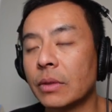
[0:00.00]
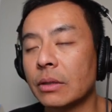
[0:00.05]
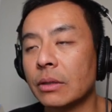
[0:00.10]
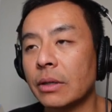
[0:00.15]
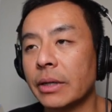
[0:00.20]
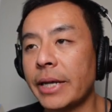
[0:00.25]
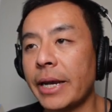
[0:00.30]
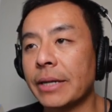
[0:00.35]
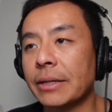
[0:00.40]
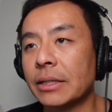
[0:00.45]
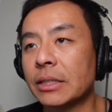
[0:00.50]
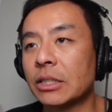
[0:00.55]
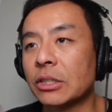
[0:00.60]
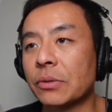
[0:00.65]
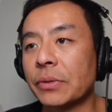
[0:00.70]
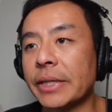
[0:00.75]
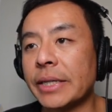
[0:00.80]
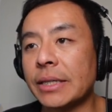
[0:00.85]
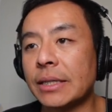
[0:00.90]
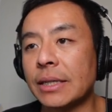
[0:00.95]
Okay, next
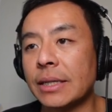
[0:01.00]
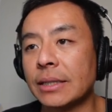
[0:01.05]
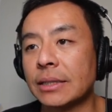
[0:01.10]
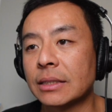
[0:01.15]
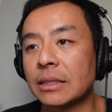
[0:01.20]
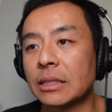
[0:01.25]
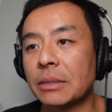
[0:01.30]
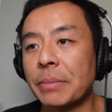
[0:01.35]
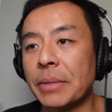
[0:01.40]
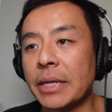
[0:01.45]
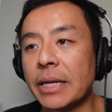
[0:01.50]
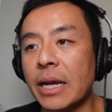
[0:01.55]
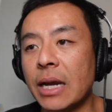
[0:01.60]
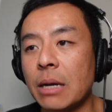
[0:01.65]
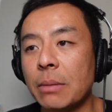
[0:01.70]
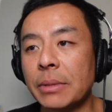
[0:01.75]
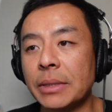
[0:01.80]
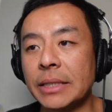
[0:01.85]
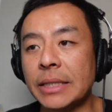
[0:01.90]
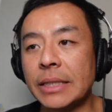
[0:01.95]
screen asks me how
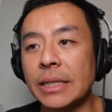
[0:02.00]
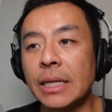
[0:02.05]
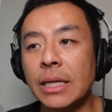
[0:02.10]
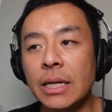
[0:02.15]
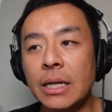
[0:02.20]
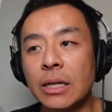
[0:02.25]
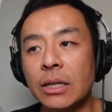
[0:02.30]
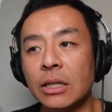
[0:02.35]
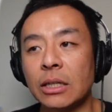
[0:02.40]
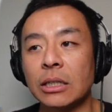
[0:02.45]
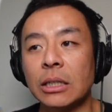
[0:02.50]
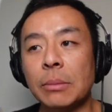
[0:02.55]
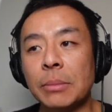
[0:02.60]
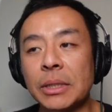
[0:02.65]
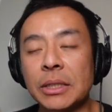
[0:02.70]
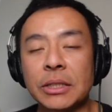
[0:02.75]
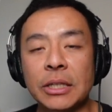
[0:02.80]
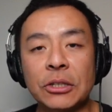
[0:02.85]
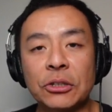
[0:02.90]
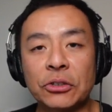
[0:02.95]
many
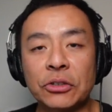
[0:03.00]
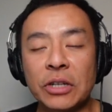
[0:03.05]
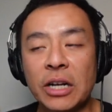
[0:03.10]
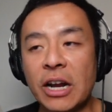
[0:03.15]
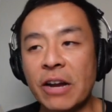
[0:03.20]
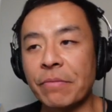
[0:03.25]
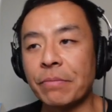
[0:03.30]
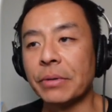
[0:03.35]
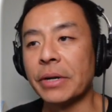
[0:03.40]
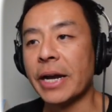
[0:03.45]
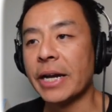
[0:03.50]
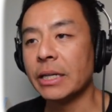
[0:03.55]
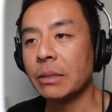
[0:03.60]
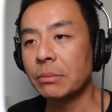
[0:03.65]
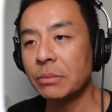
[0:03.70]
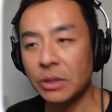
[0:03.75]
kilometers I drive per annum.